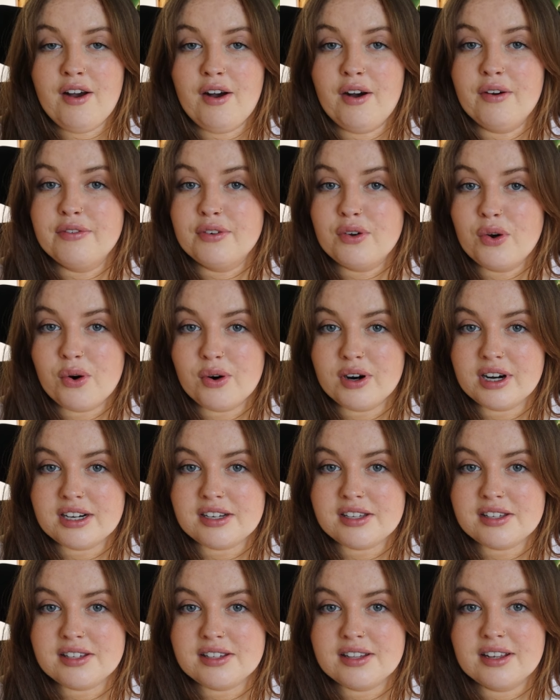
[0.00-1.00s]
Of
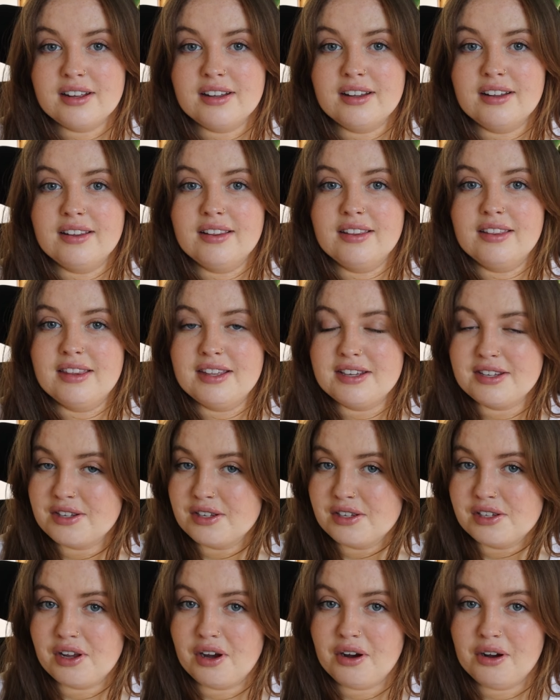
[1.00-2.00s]
course, this
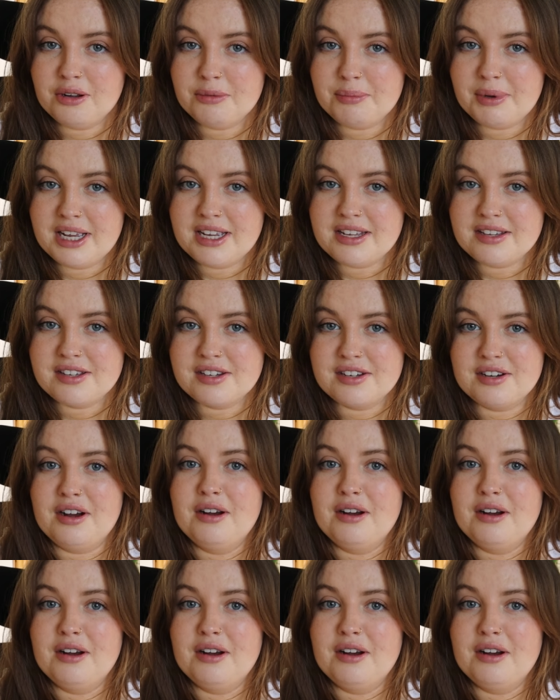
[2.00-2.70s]
is all based